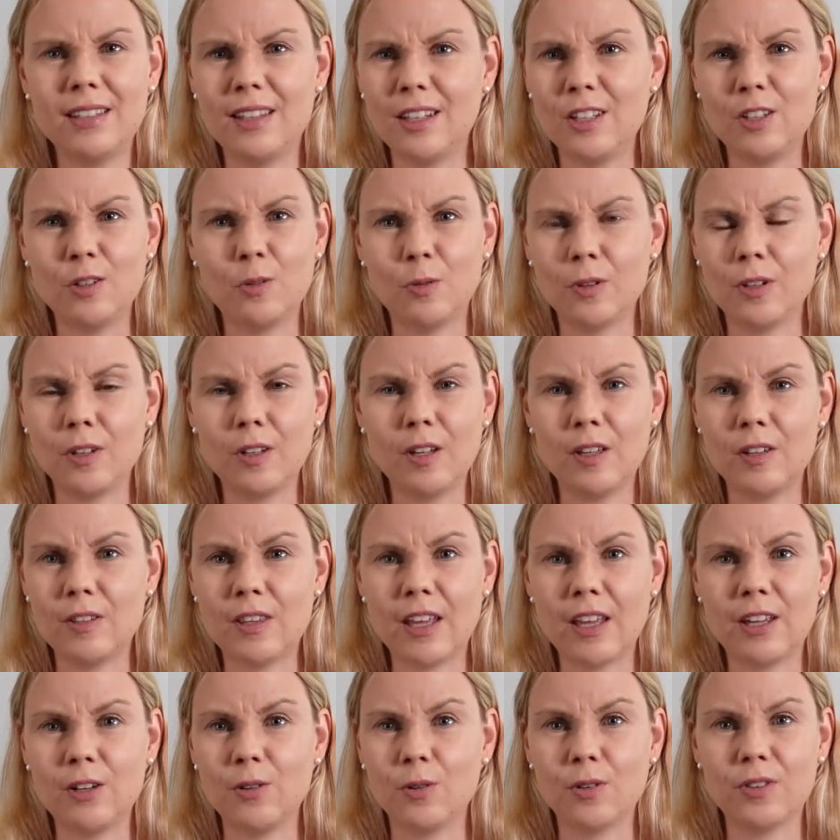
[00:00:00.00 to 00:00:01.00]
that
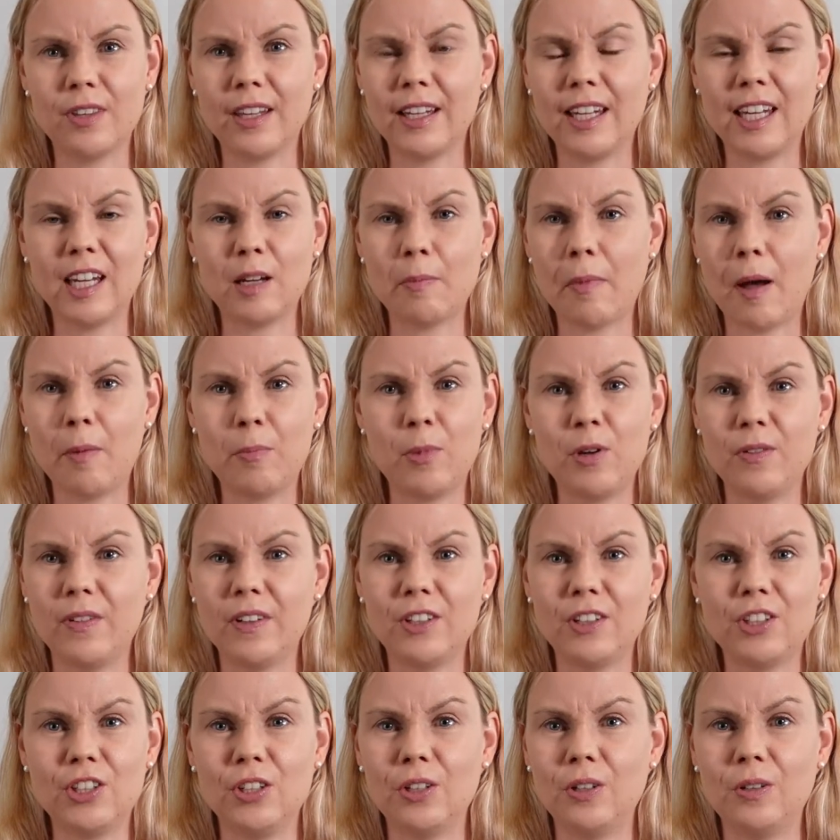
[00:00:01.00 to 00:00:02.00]
you're thinking about
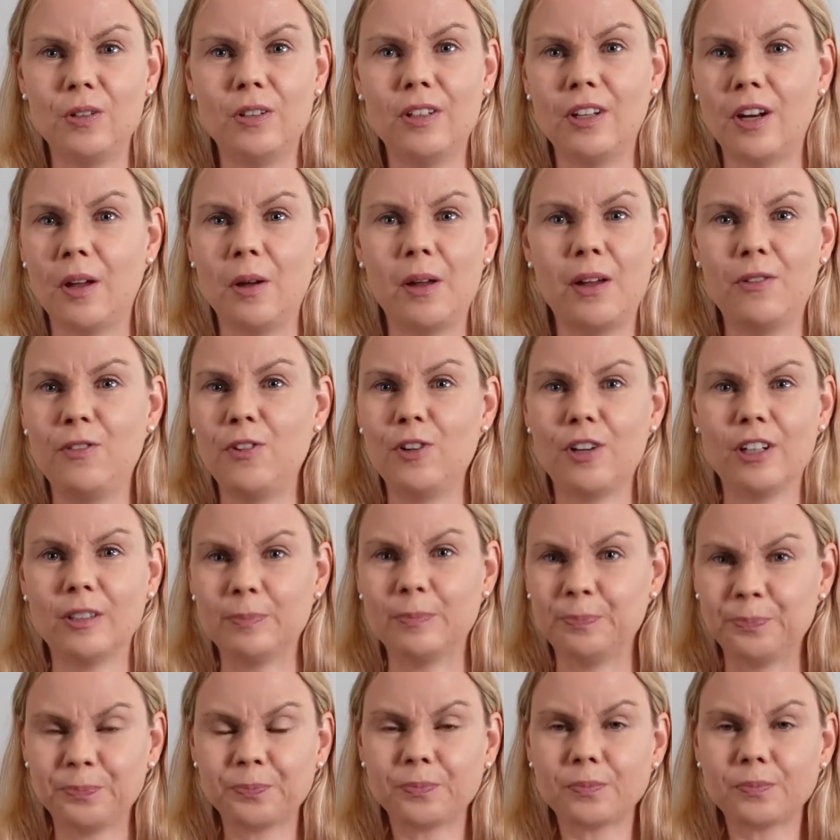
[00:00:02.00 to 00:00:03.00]
moving to. You know, if you're